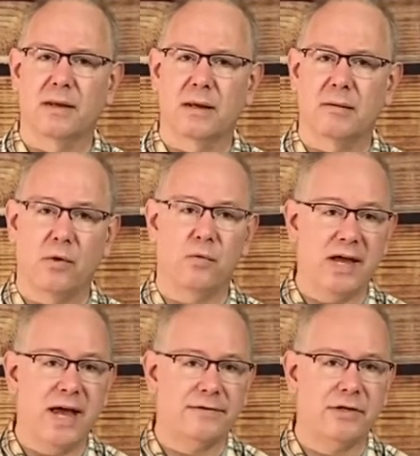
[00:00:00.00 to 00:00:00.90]
But we
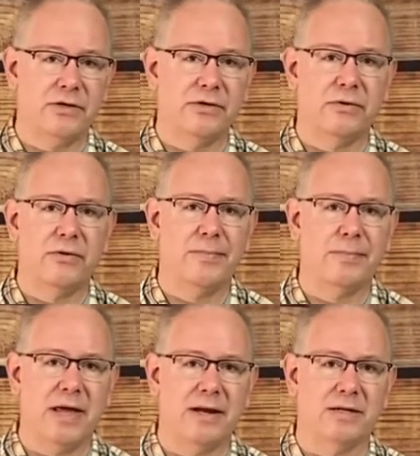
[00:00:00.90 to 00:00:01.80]
have to do the
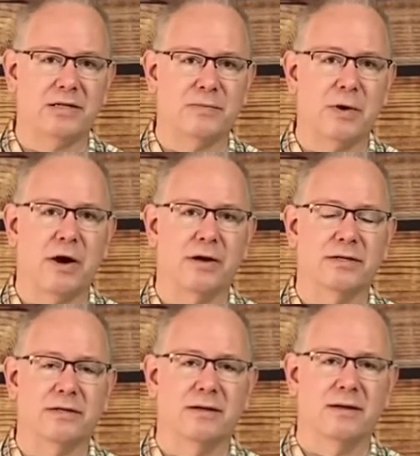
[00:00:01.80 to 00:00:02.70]
repentance
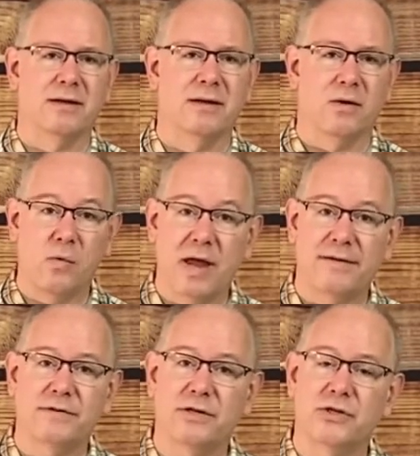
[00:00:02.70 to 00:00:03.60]
part. We
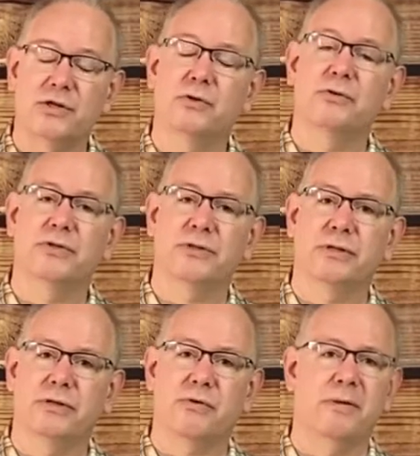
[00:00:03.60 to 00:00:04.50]
have to choose
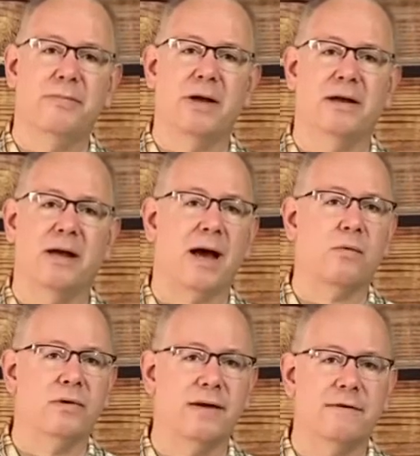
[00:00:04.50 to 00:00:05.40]
to repent. God
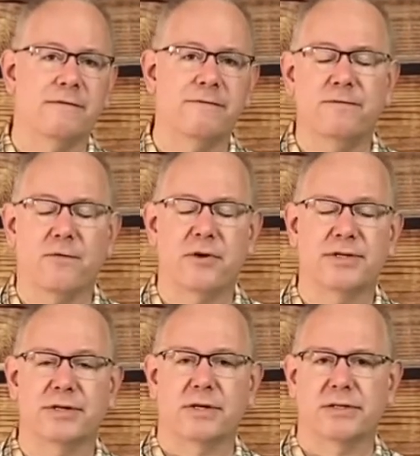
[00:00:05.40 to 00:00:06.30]
will never
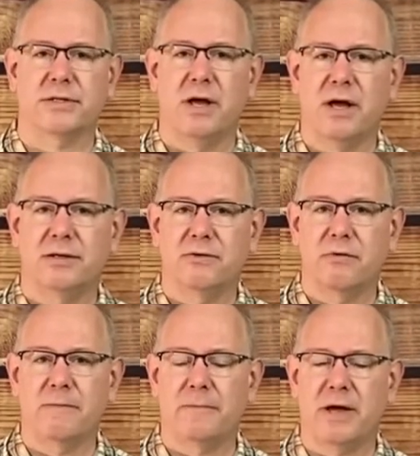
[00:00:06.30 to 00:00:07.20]
force us to
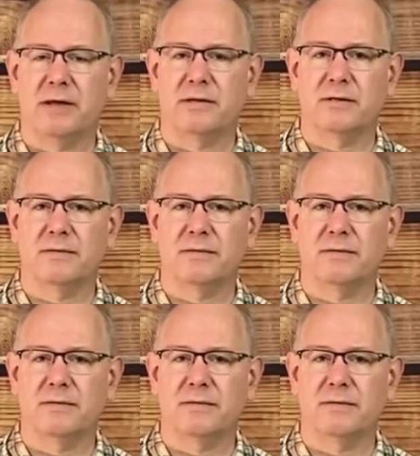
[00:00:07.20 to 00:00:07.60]
repent.